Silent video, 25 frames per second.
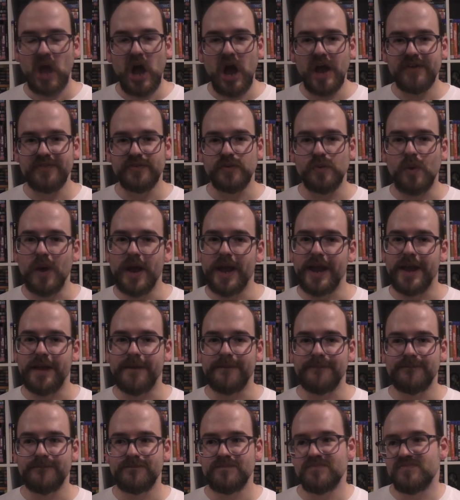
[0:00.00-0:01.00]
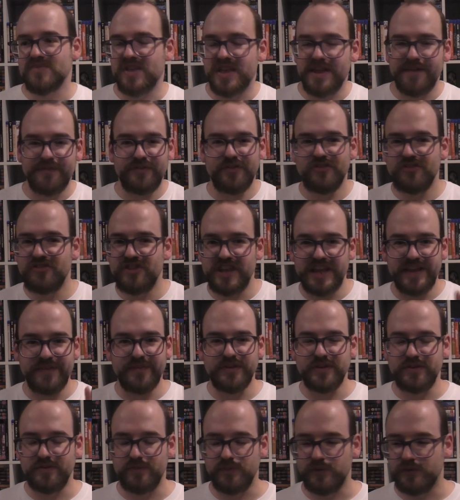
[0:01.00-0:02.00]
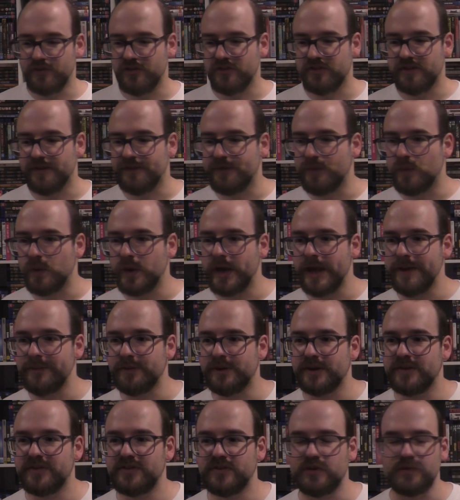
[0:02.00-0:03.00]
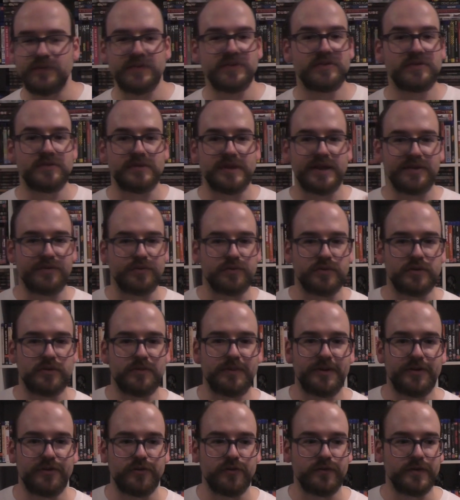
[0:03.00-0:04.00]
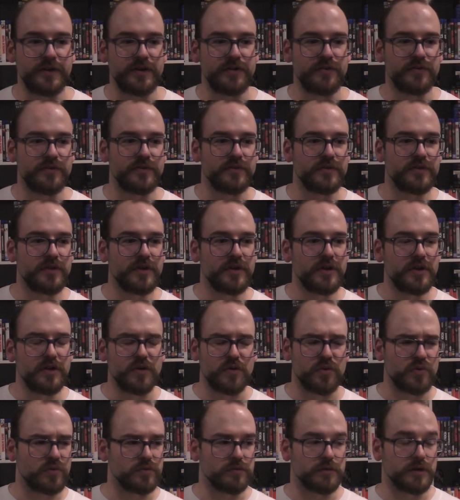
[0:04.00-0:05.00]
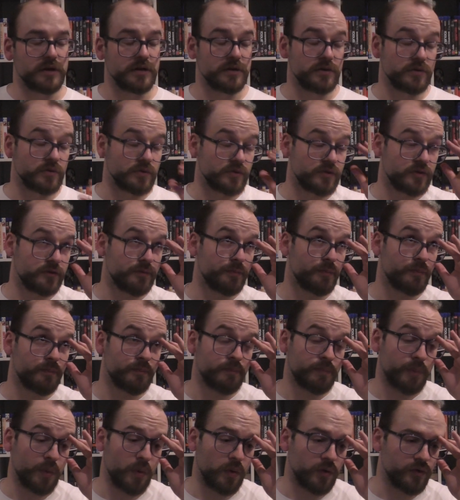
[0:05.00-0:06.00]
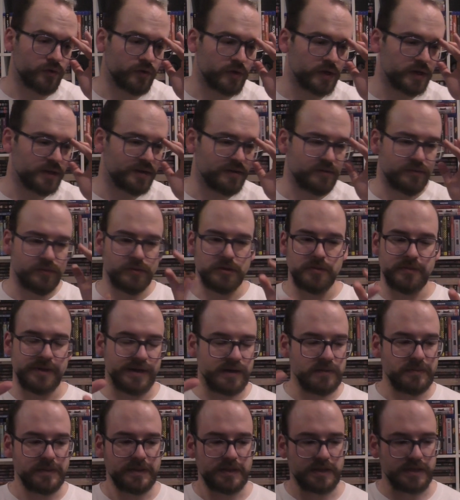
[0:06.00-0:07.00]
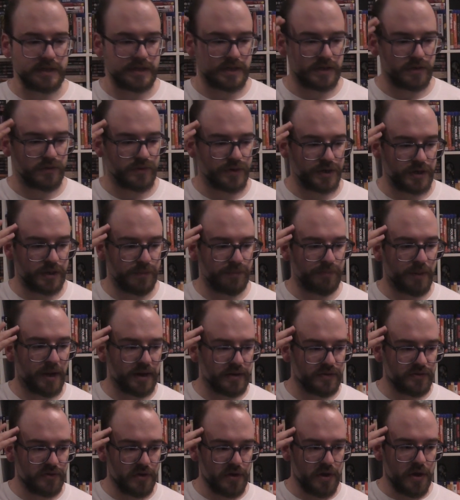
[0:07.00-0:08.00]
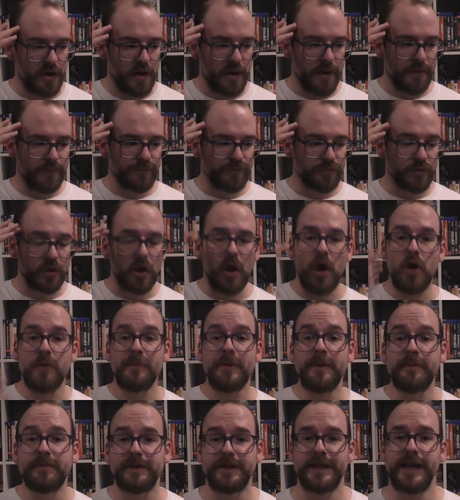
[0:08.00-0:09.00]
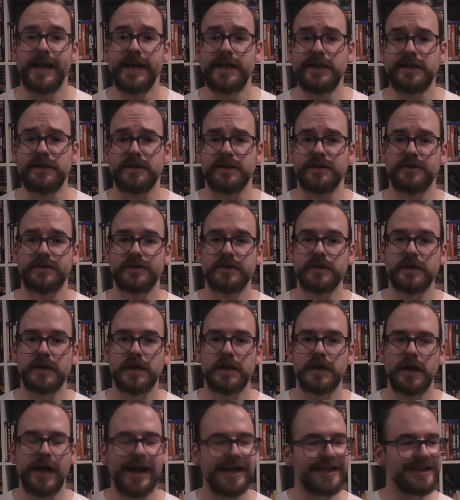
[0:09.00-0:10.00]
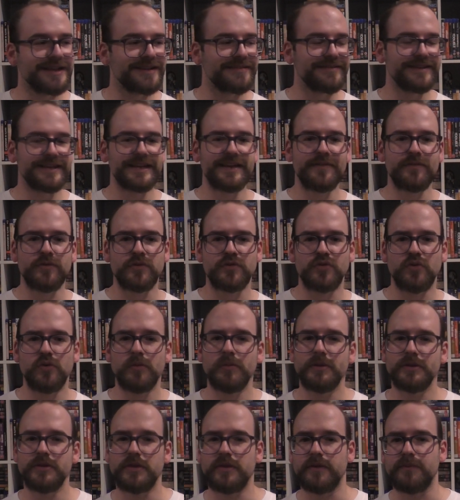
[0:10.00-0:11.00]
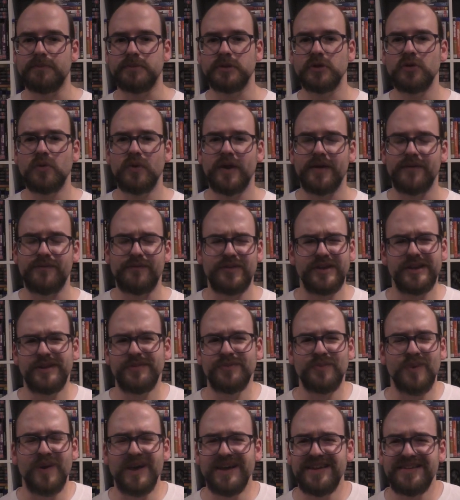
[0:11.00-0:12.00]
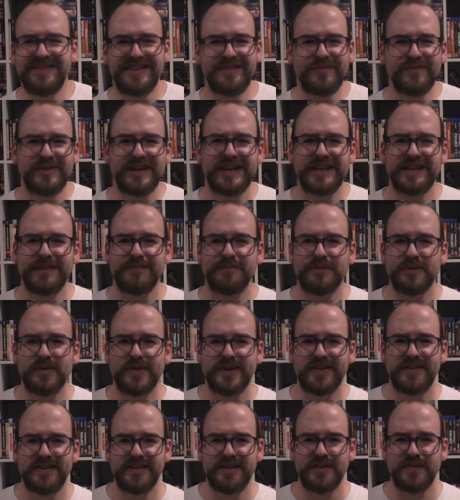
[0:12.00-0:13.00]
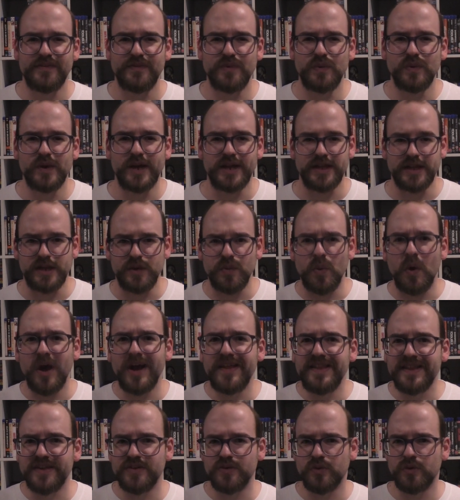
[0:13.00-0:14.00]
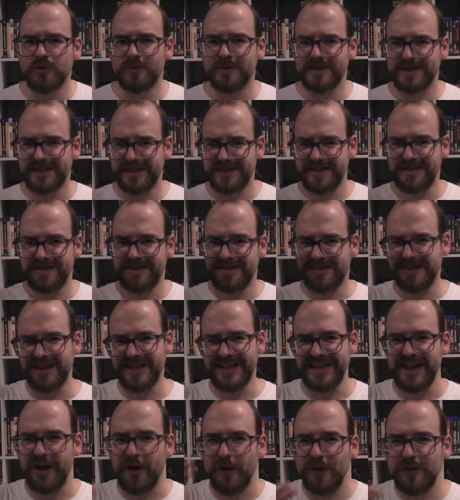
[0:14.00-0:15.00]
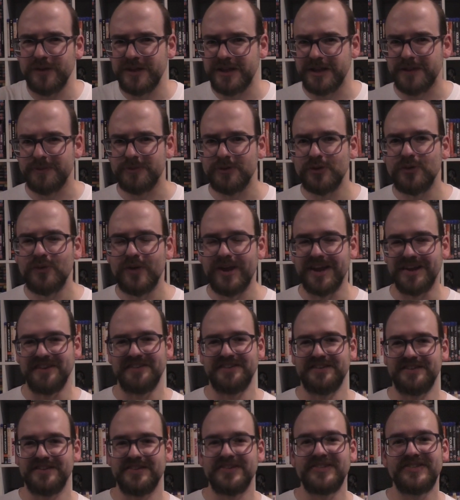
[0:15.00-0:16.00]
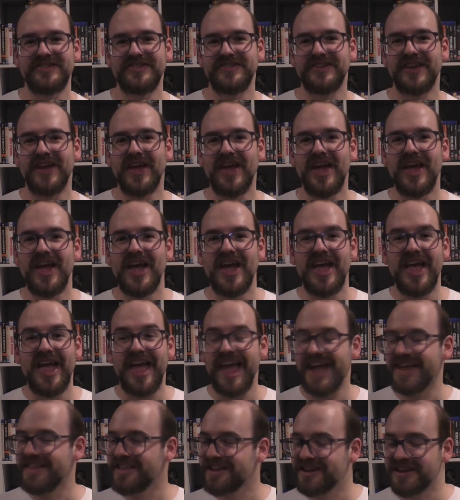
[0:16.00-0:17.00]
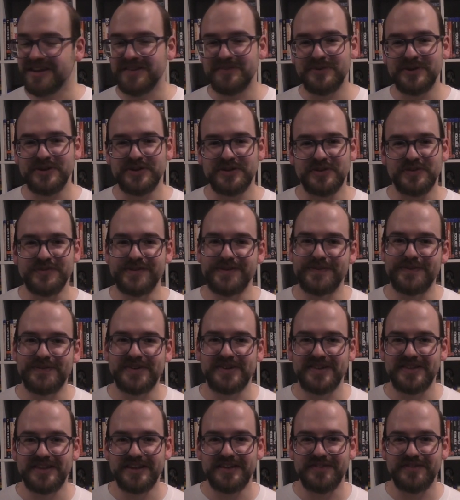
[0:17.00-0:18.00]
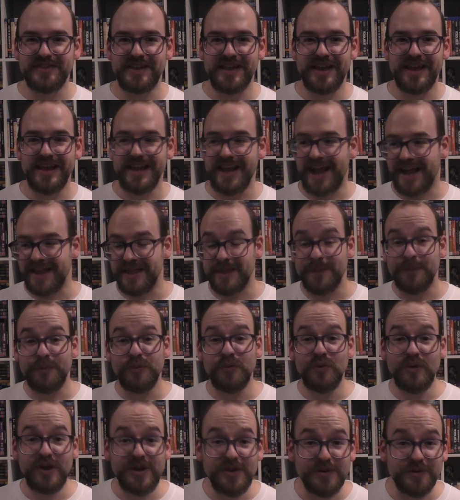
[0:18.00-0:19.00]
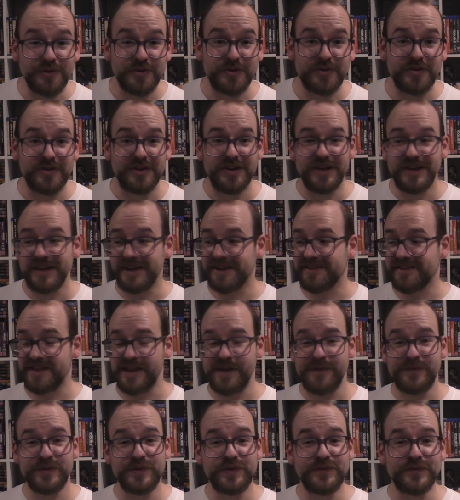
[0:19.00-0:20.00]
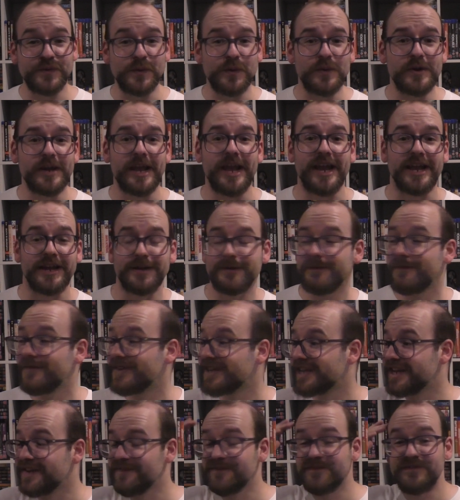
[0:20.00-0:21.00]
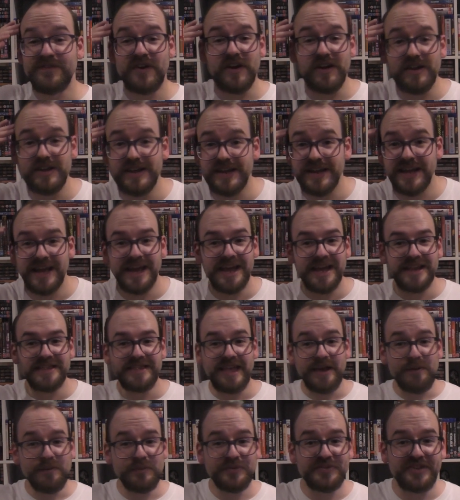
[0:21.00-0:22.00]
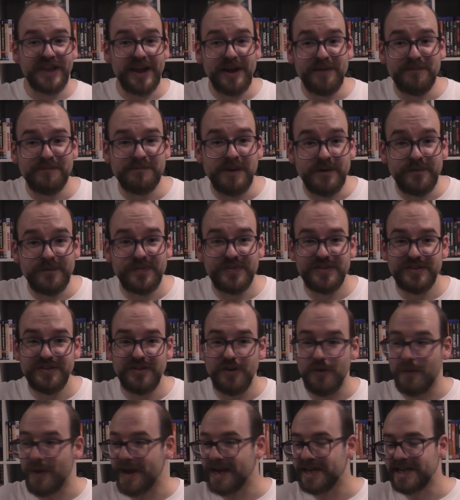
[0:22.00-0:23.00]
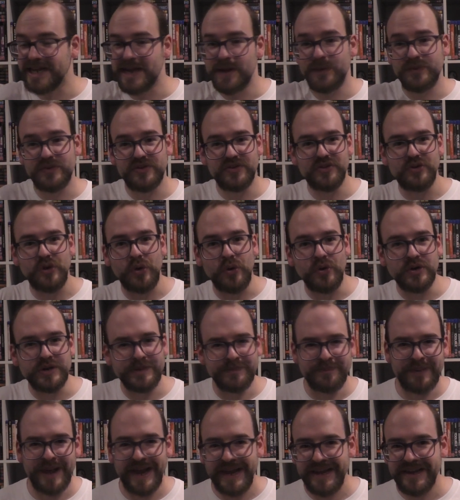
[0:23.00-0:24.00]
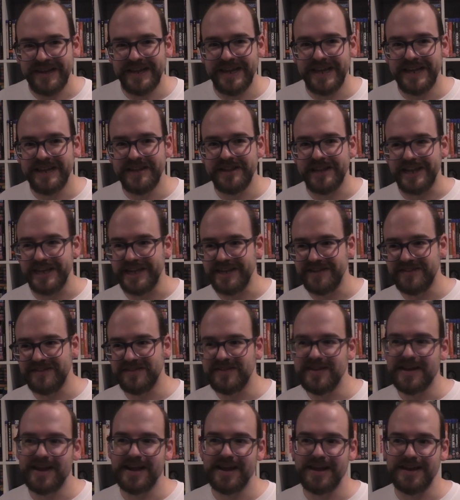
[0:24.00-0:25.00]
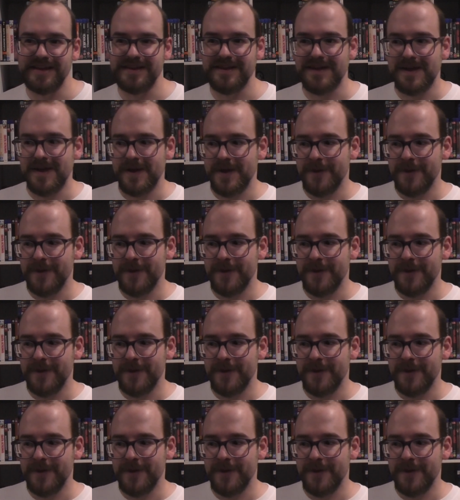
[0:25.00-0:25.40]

either way, Even if it was just a 4K by itself, it still has all the special features, or a good portion, it doesn't really matter about the nitty-gritty, but I remember getting it, and then seeing everyone talk about the Blu-ray, I'm thinking, why is everyone getting the Blu-ray instead of the 4K? Like, why are they talking about that, like, only the Blu-ray exists? And then I went on the website the other day, and the pre-order is there for the 4K, and I'm thinking, fuck, that was out months ago, and now it's gone and back again? Like, is this a,